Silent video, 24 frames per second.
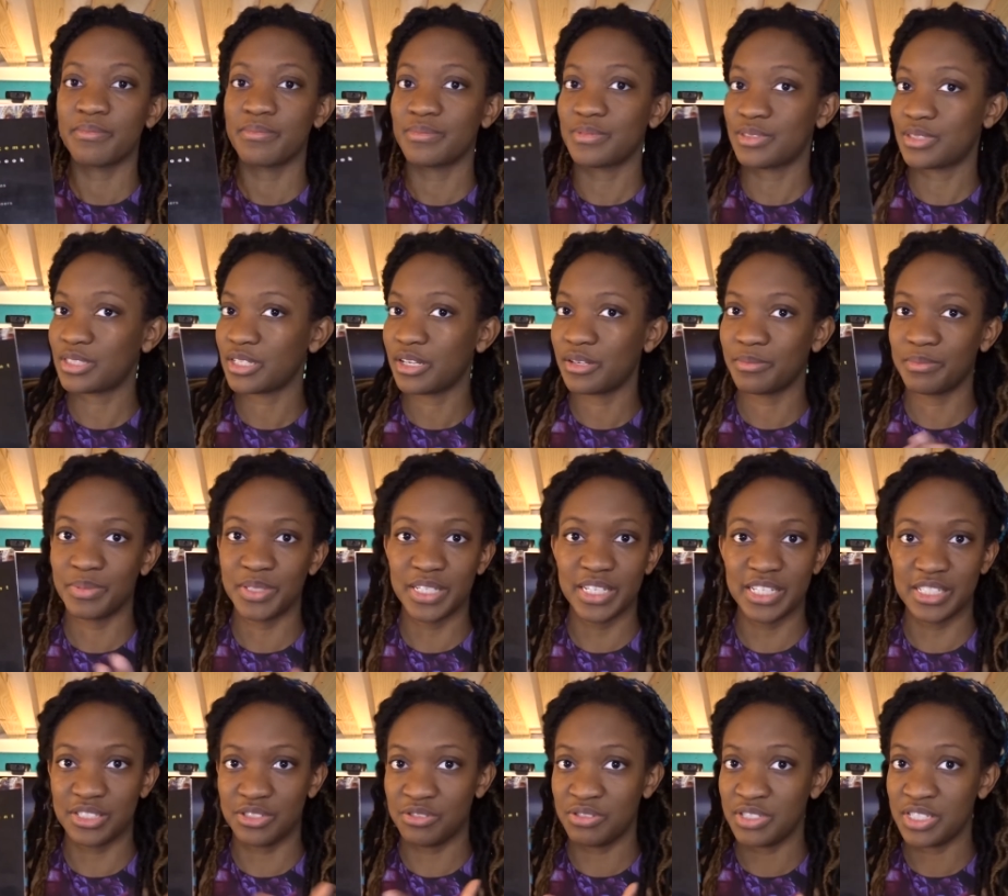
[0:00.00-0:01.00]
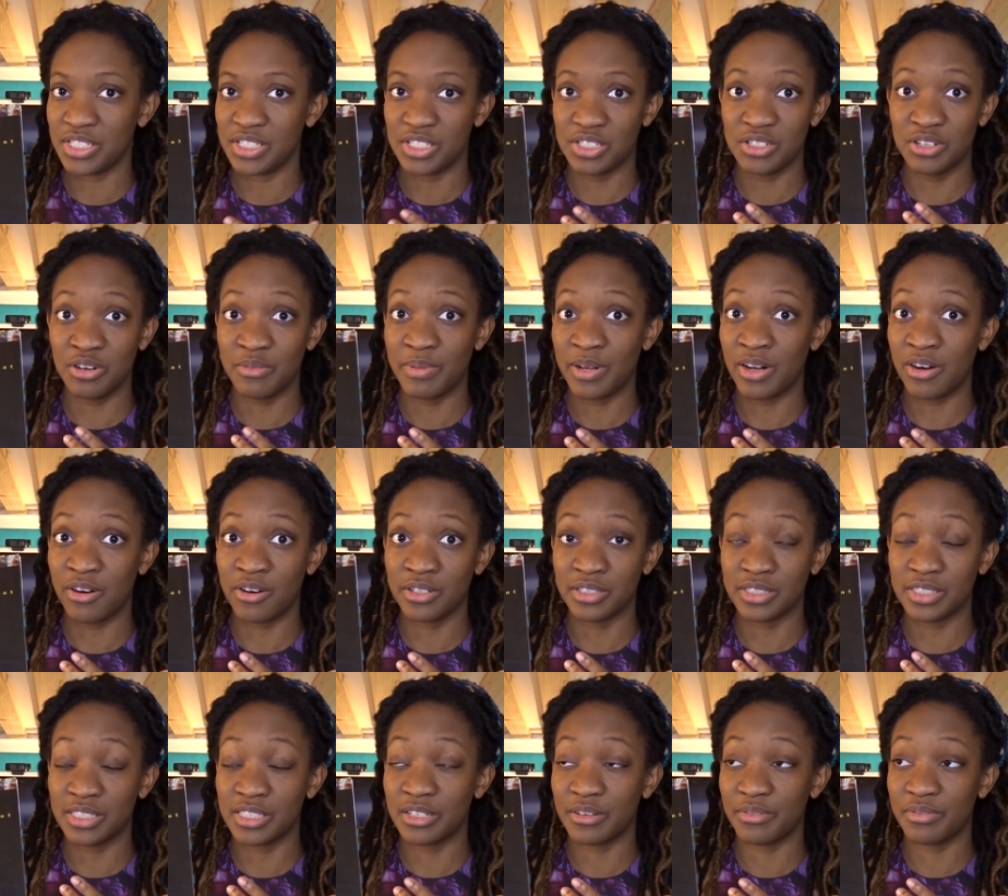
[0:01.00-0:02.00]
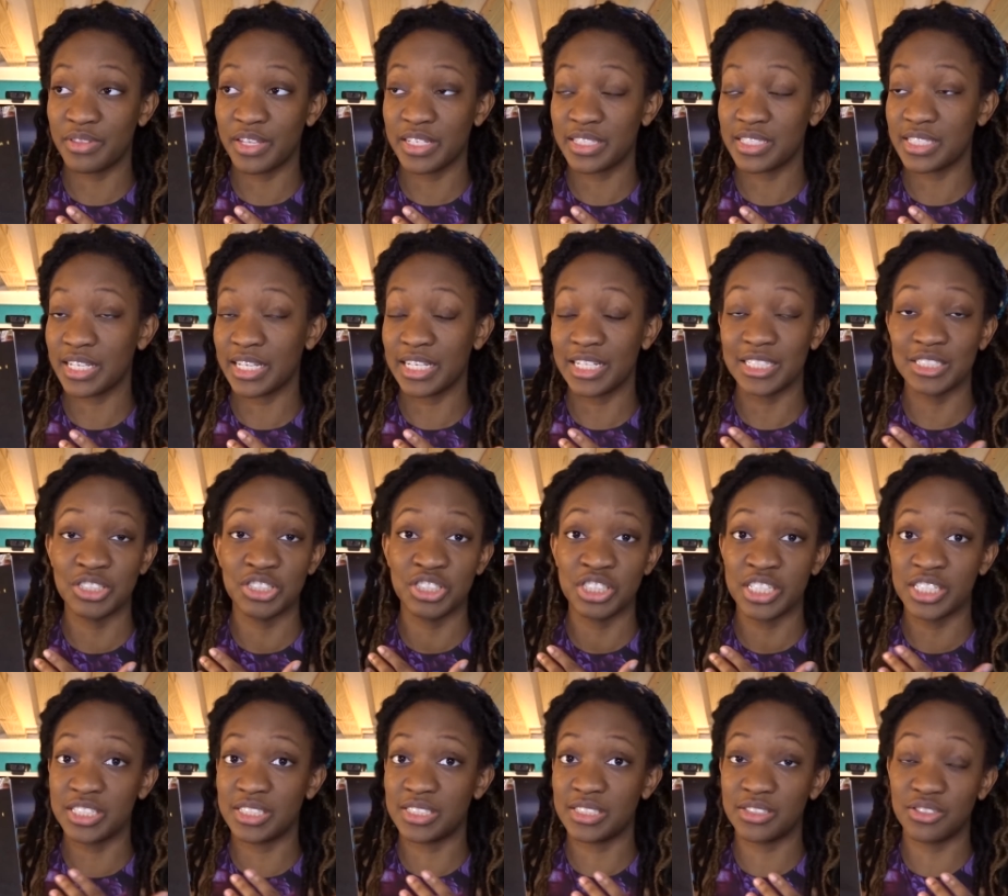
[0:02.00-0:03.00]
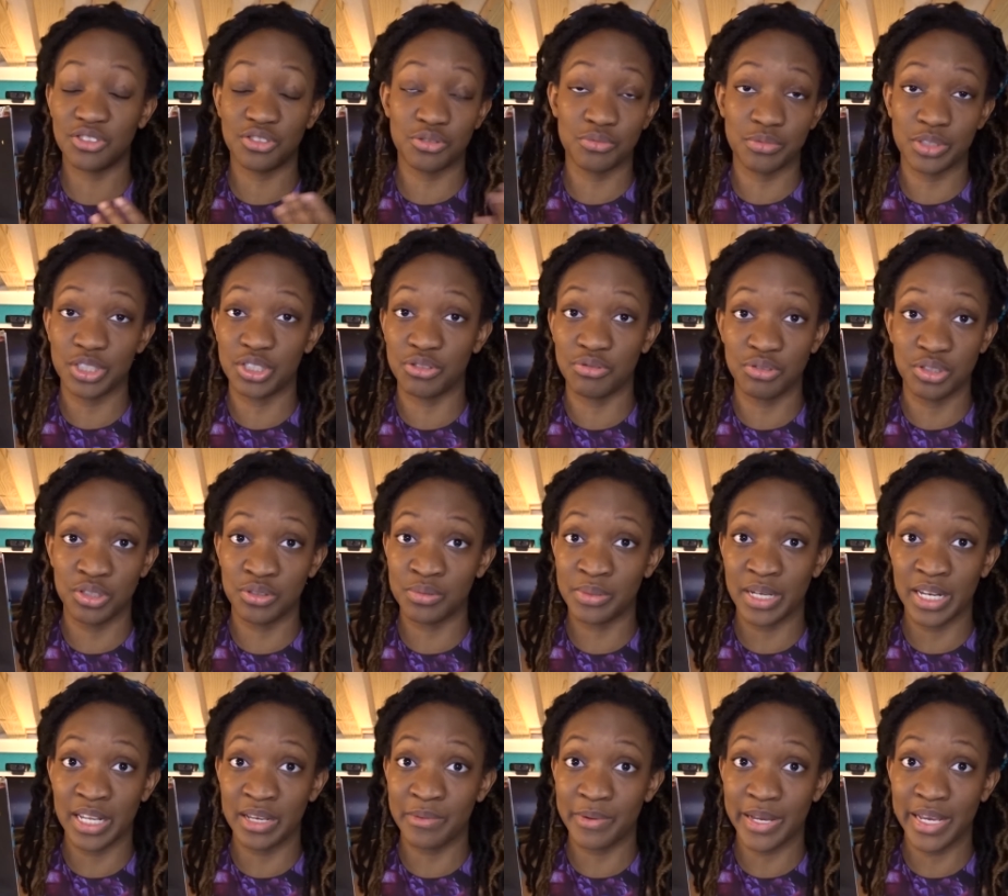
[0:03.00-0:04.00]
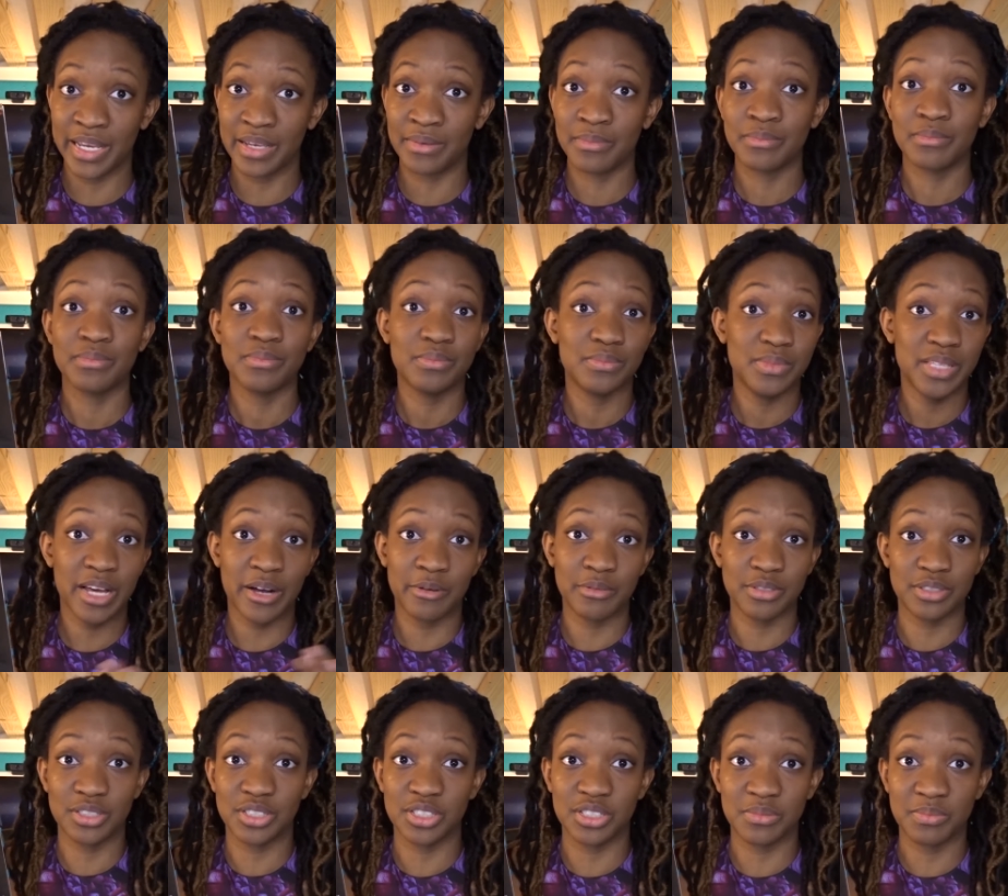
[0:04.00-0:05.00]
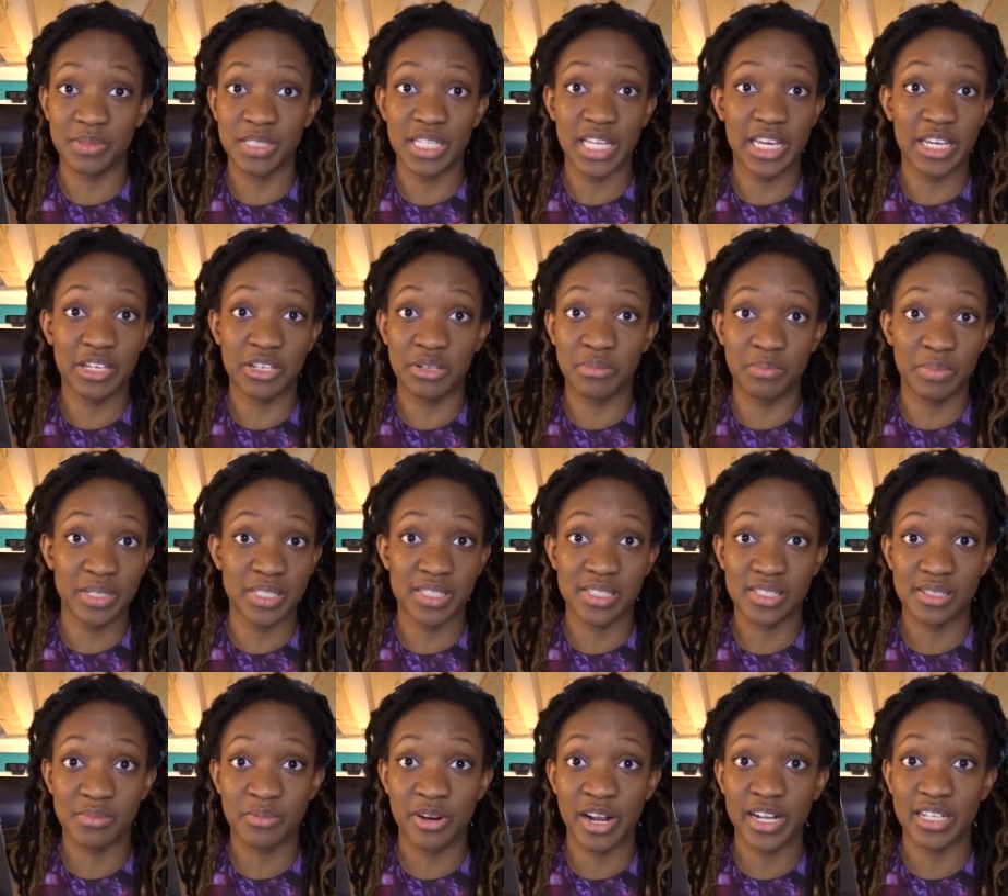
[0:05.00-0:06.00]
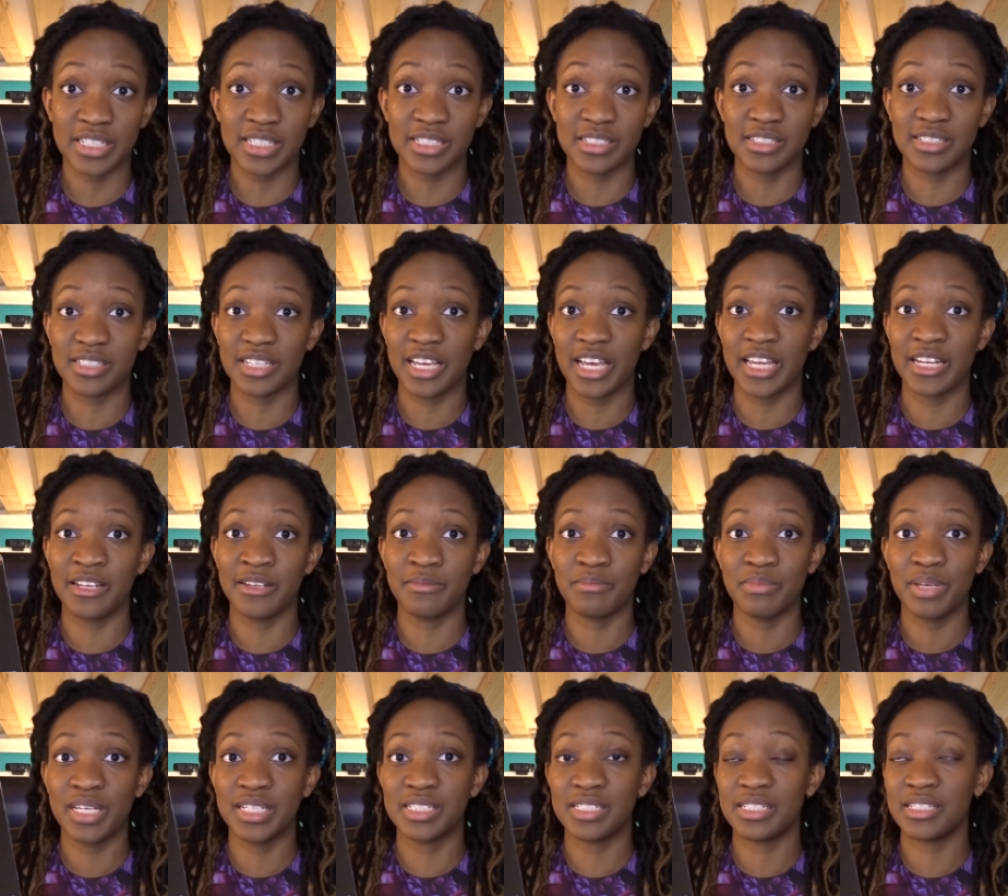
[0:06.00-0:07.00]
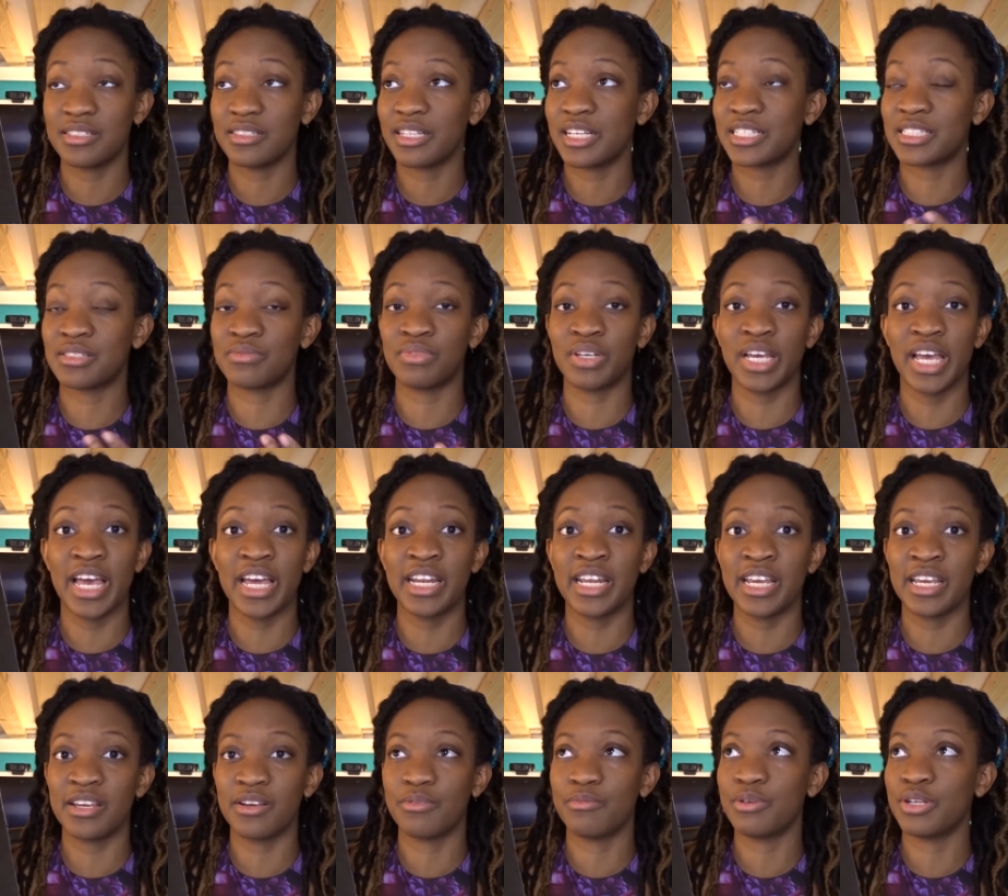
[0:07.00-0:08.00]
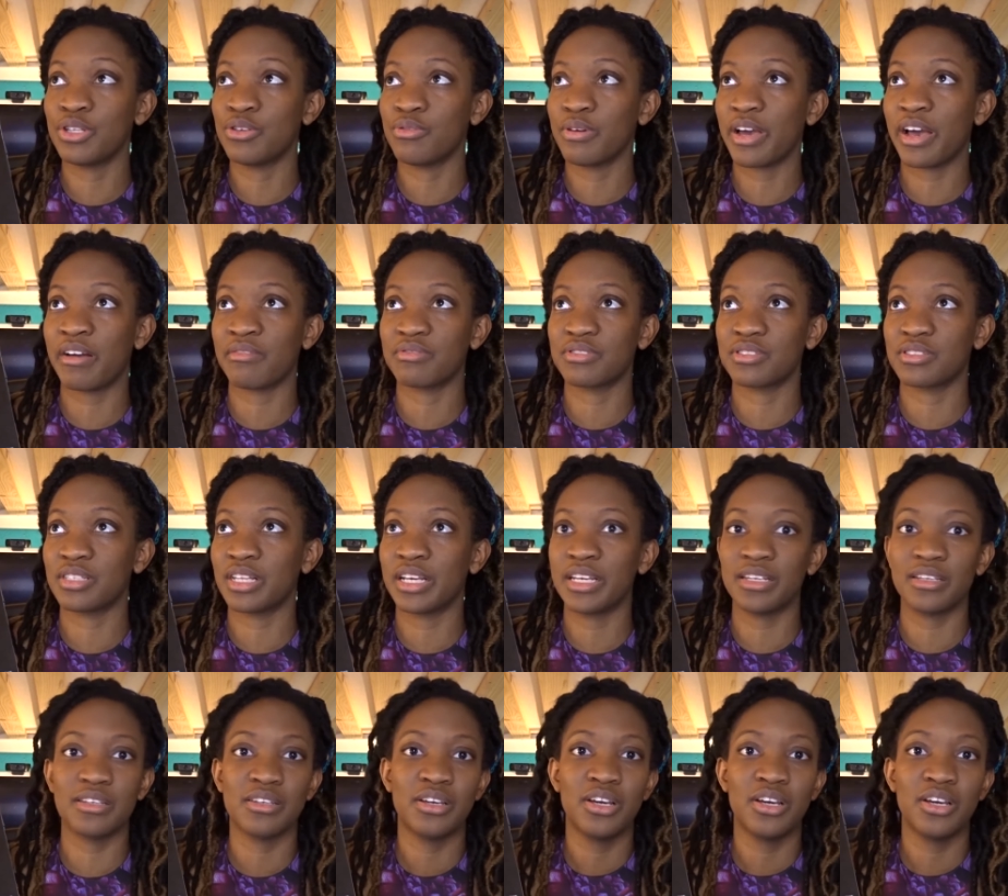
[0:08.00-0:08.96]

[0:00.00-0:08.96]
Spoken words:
So, because you need to know about art stuff that's like adjacent to what you do anyway. That would just be like good business practice, and it makes it less of a headache when you have to like